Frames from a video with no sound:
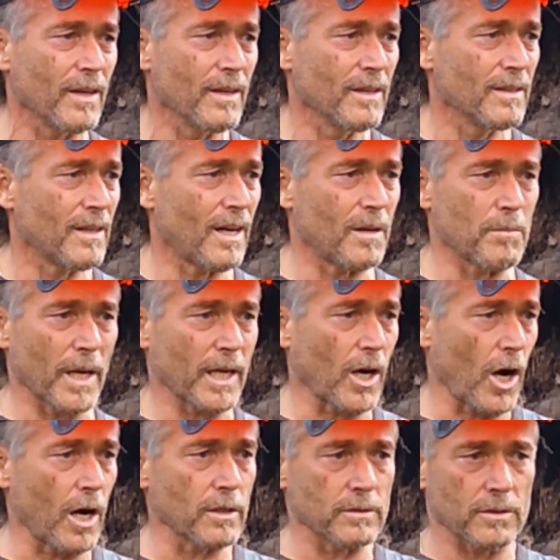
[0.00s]
My
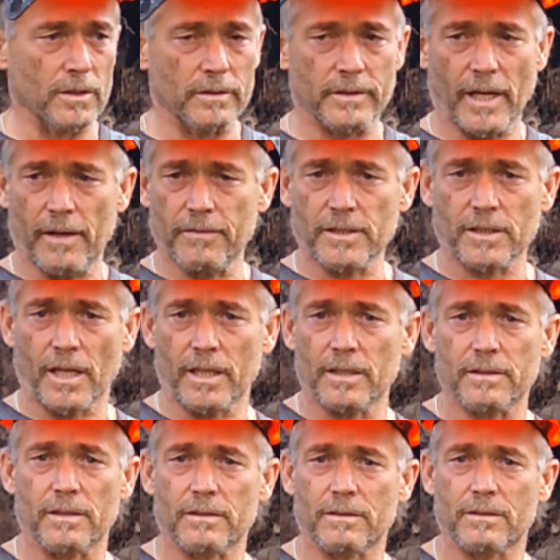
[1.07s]
gardens are
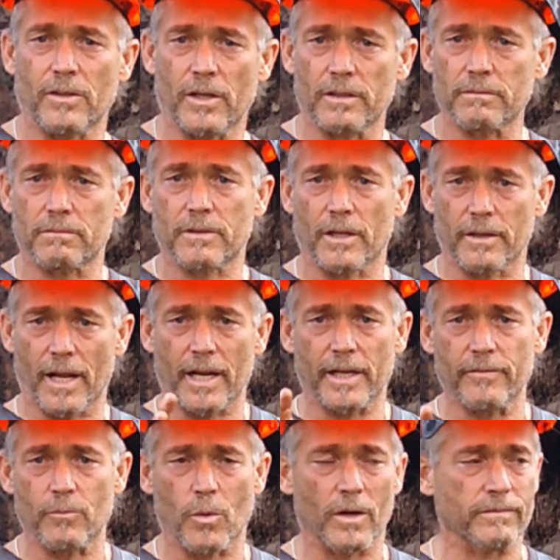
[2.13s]
devastated. They're not
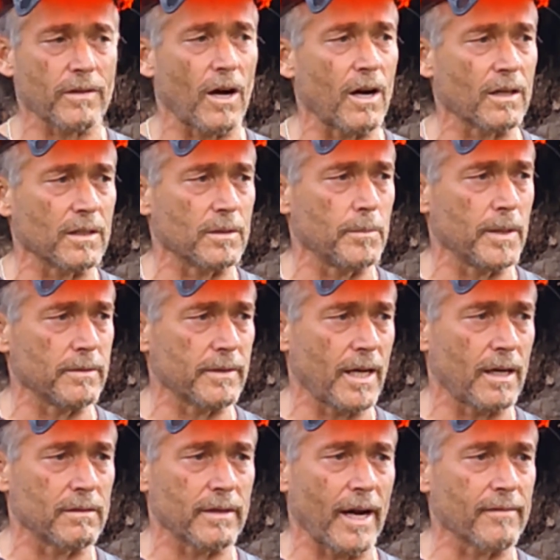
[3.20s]
even worth talking about now.